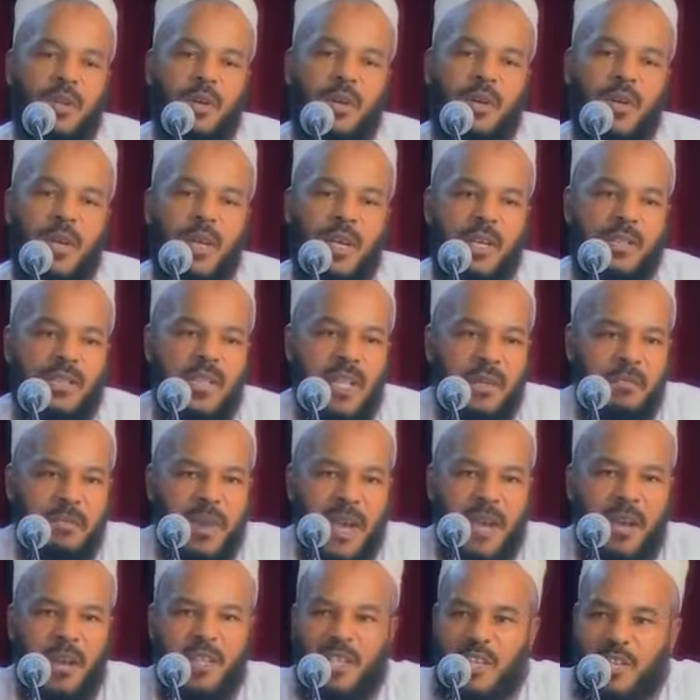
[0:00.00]
You know, isn't it
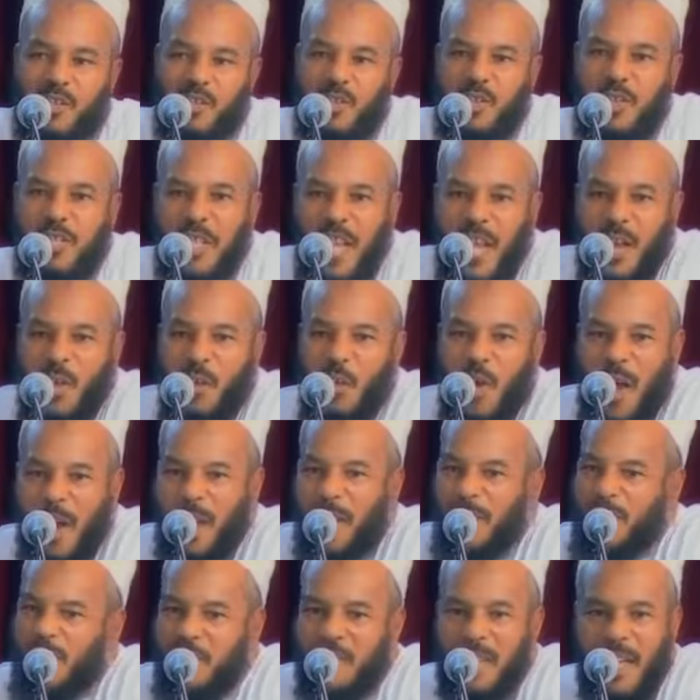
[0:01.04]
better just to take
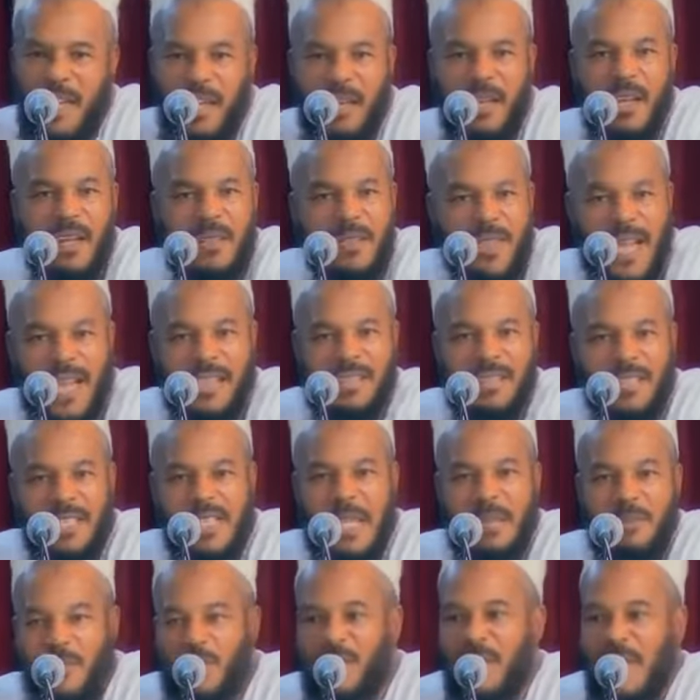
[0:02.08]
one and just say, that's
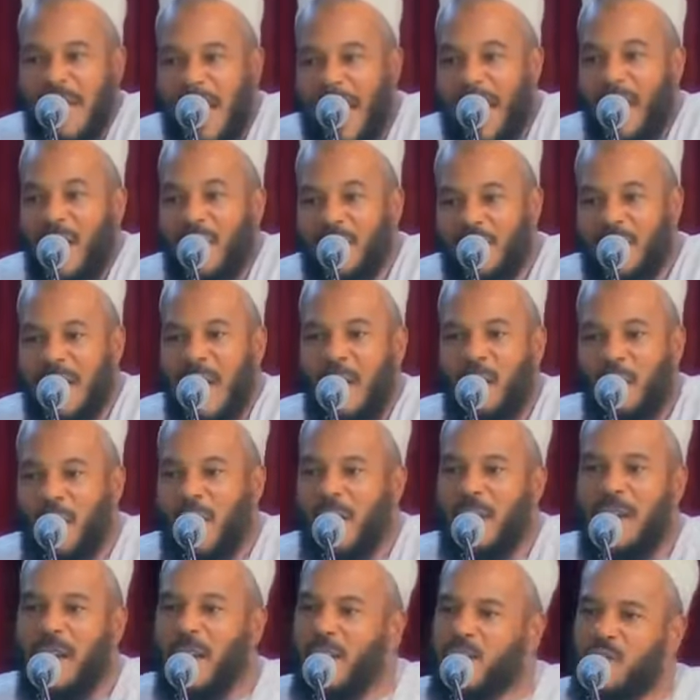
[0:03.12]
it, I'm just going to hang on to that
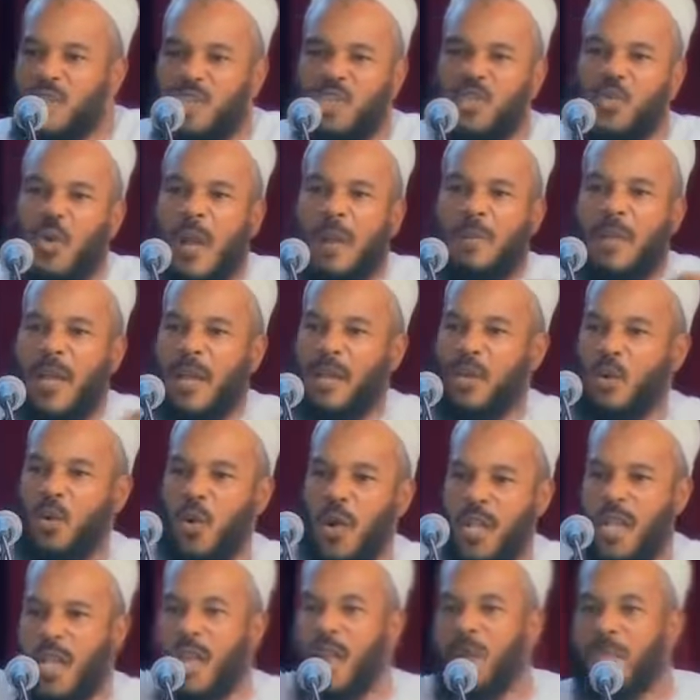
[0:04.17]
one, just so I'm not
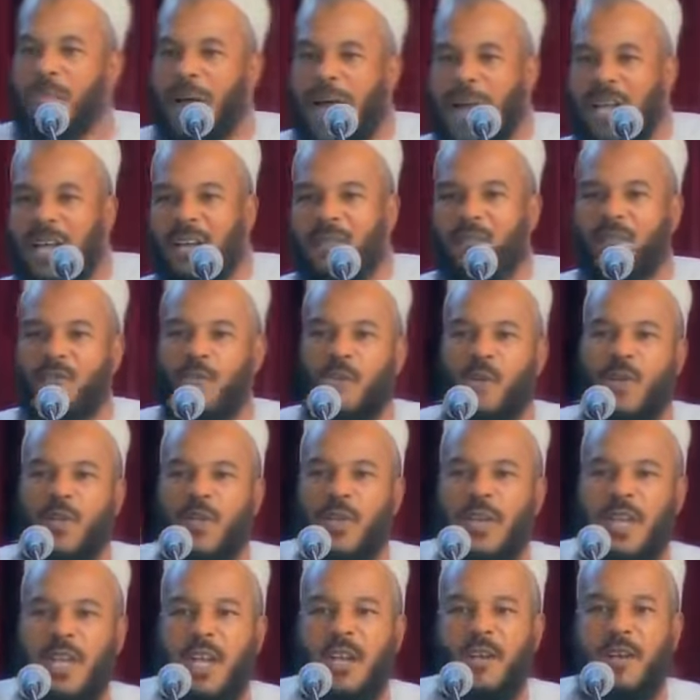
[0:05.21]
going here, back and
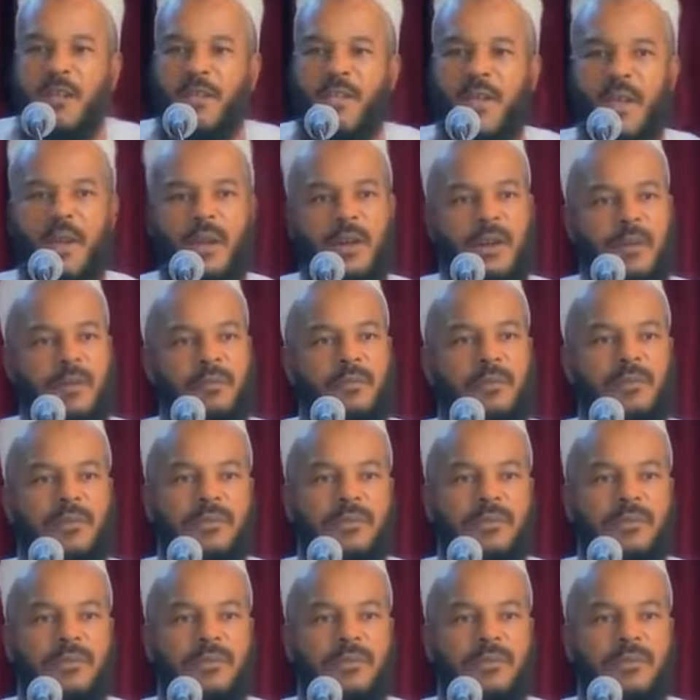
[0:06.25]
forth, and here and there?